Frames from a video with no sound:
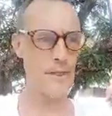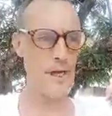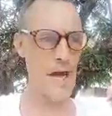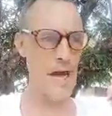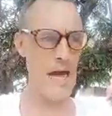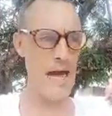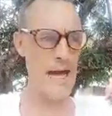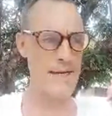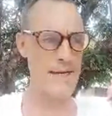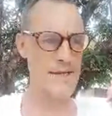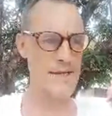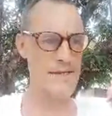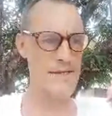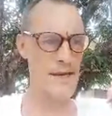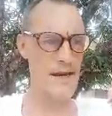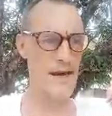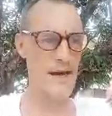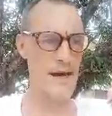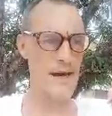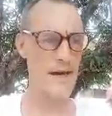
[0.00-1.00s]
and
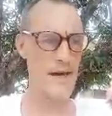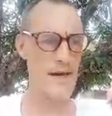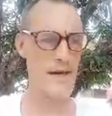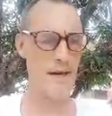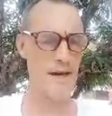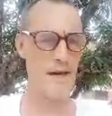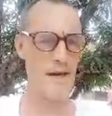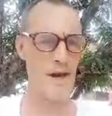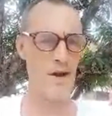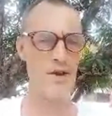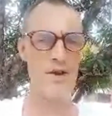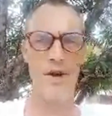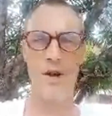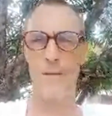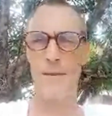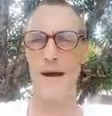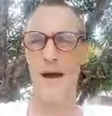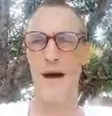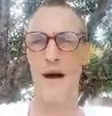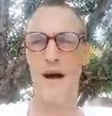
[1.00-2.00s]
only got
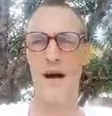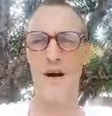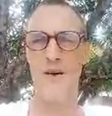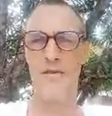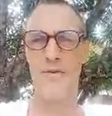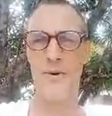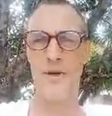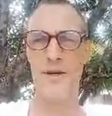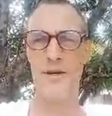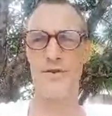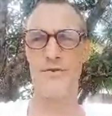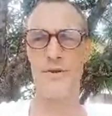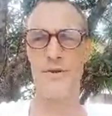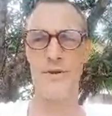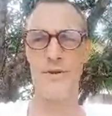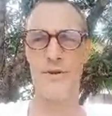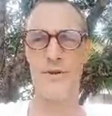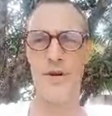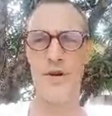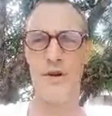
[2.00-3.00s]
about halfway
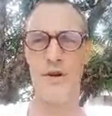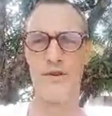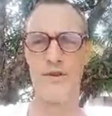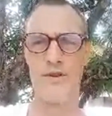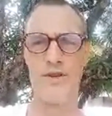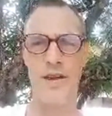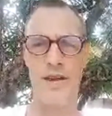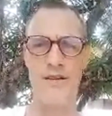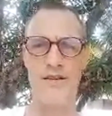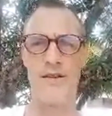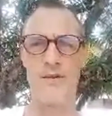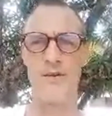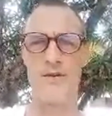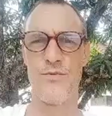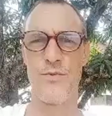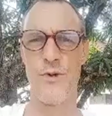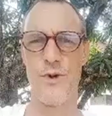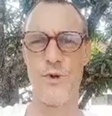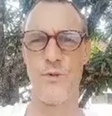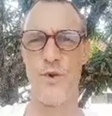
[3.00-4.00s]
through the content I
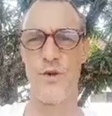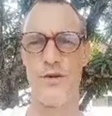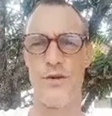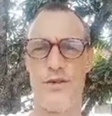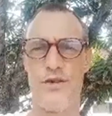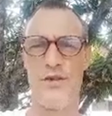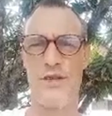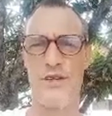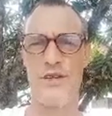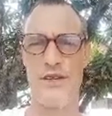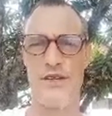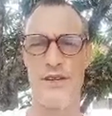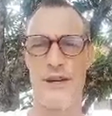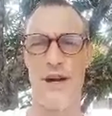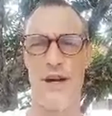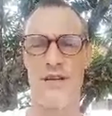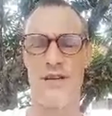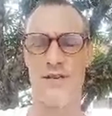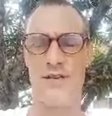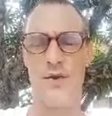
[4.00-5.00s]
wanted to
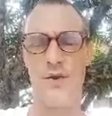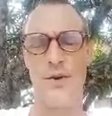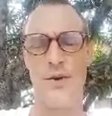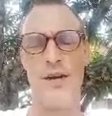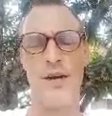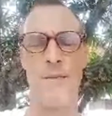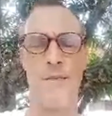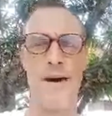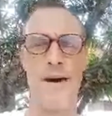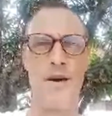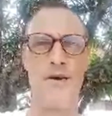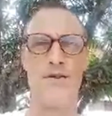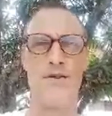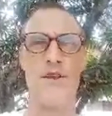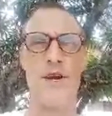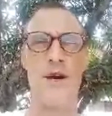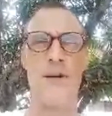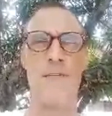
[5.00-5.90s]
discuss, talking about